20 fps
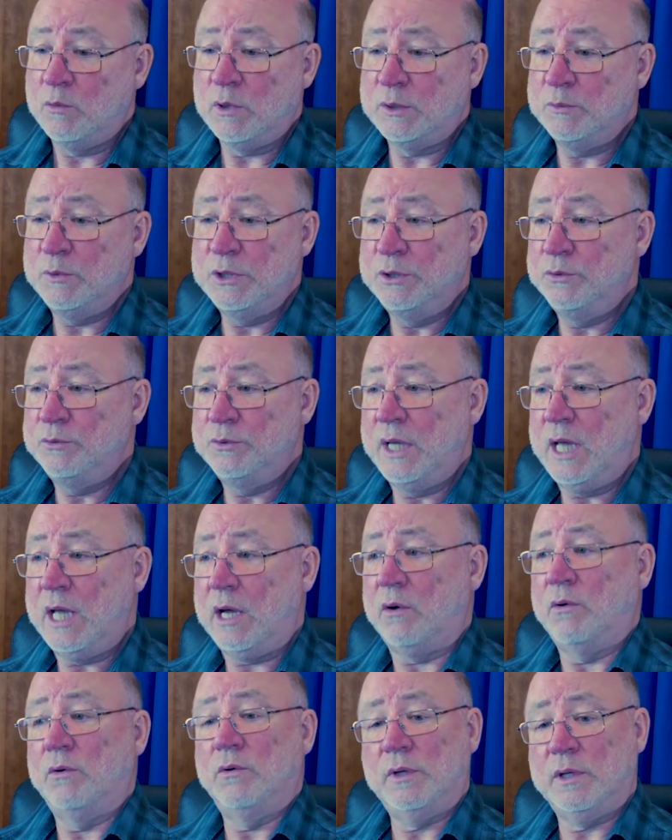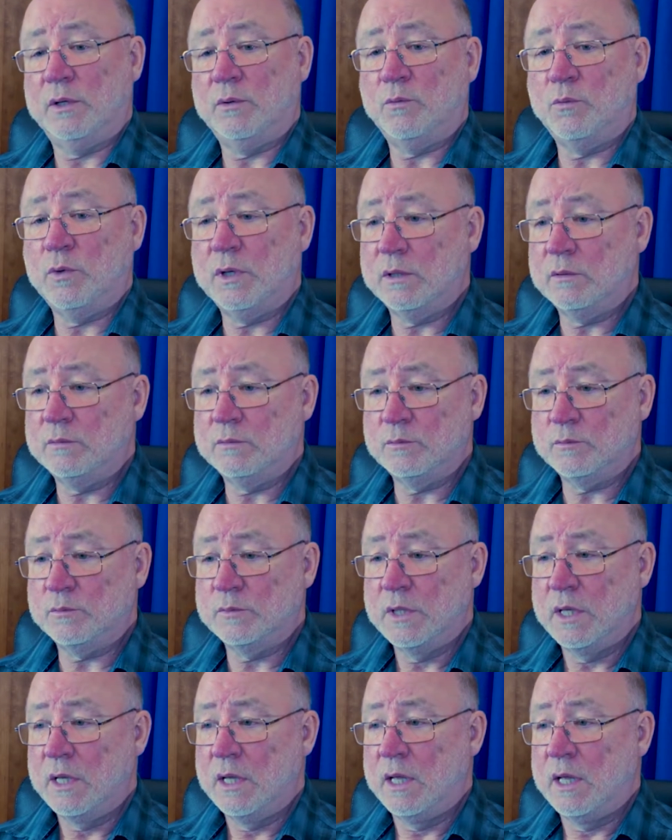what do we do now? You know, where,
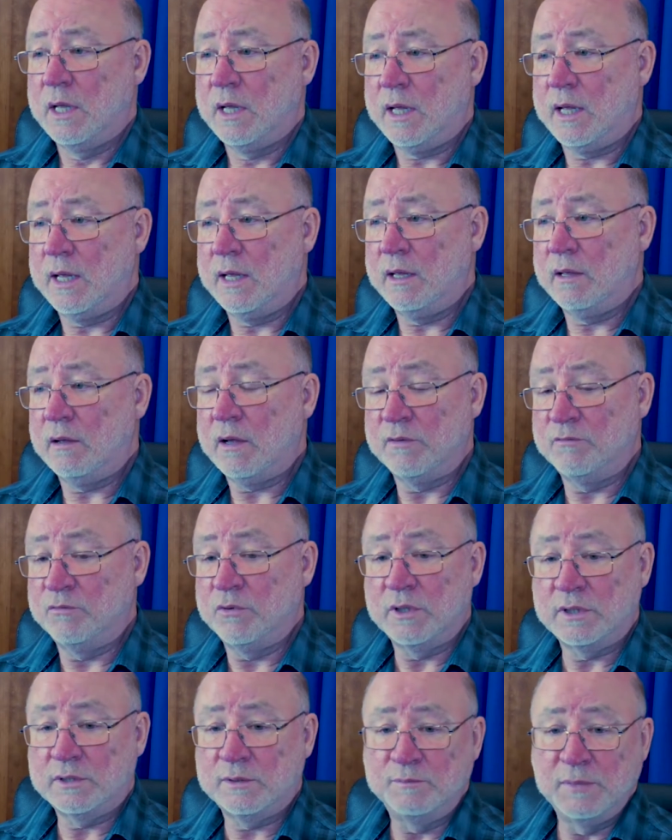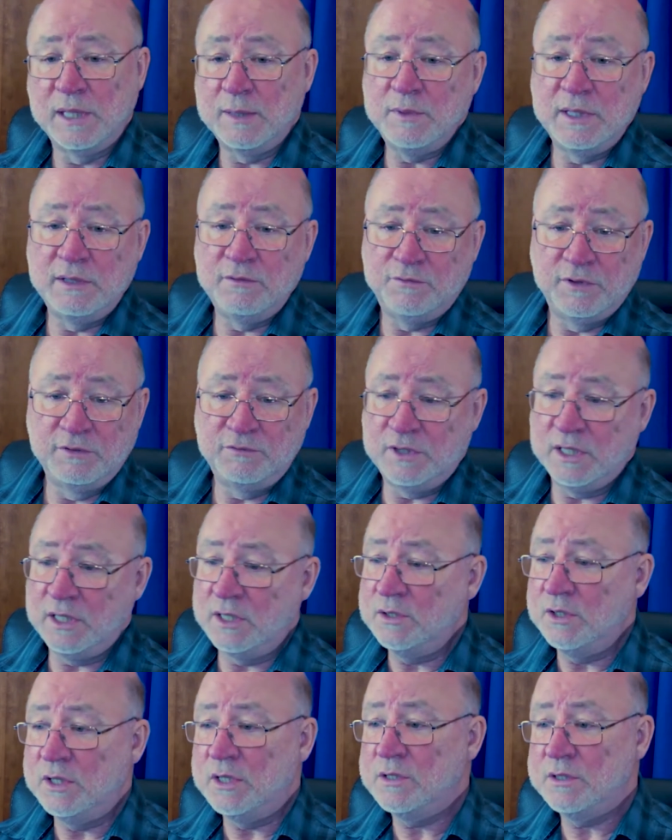uh, I've worked maybe
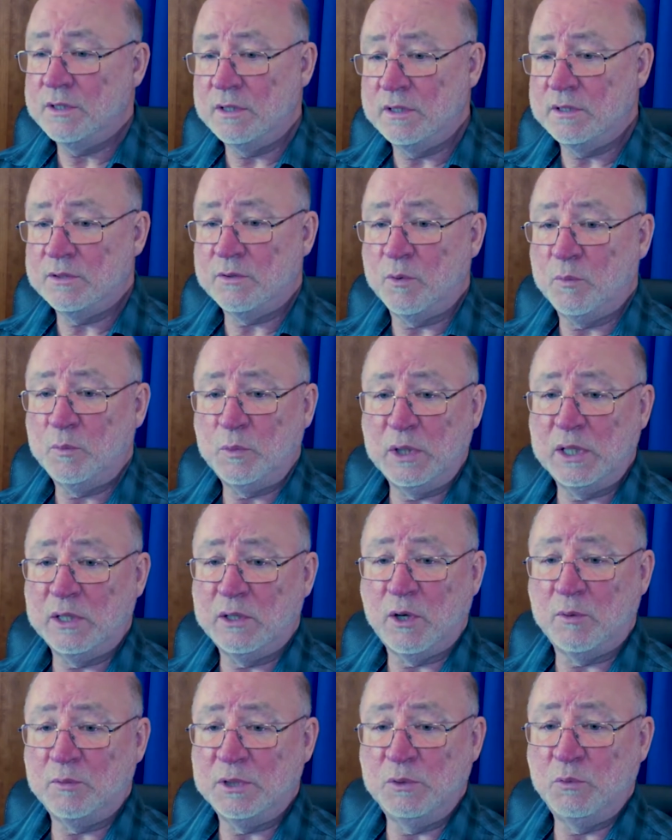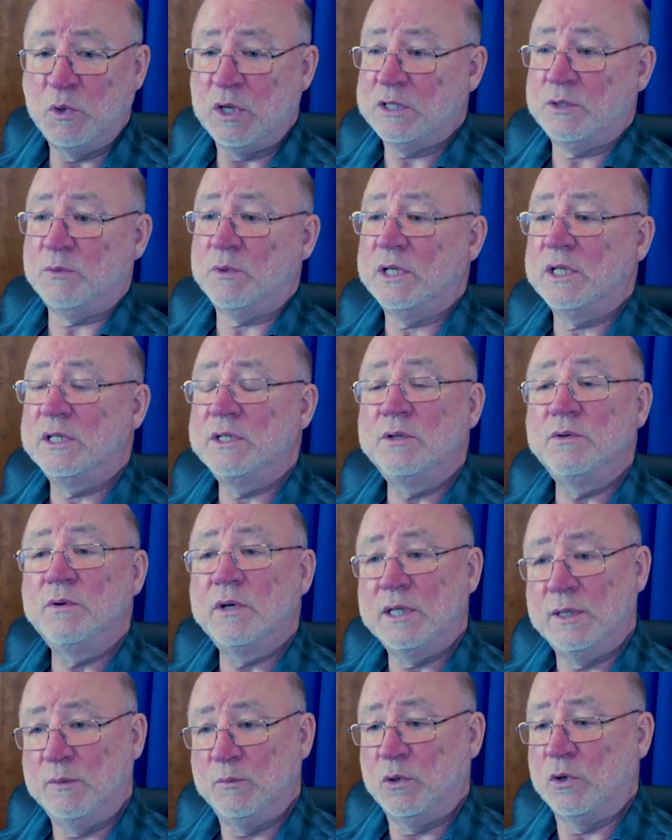15 years in this company and nobody wants what I do
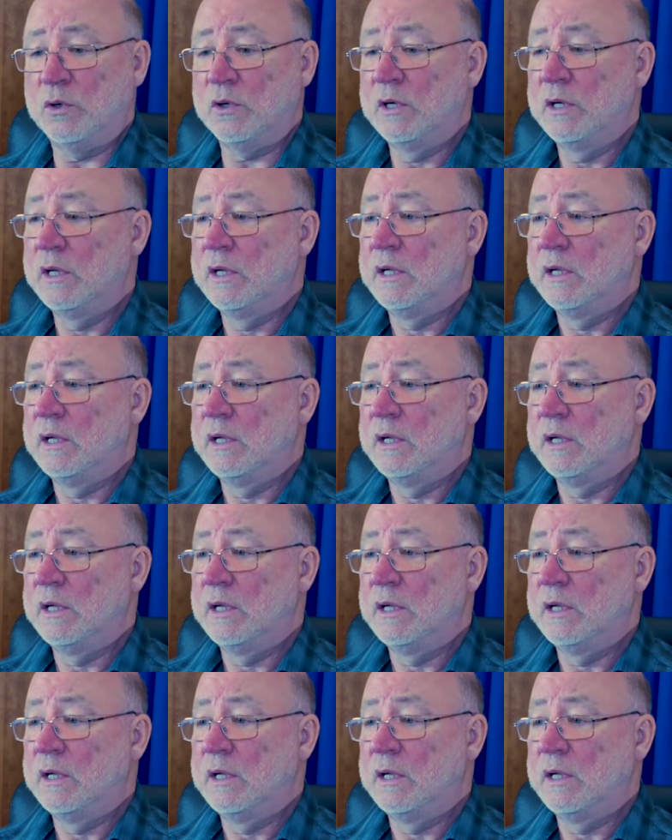anymore.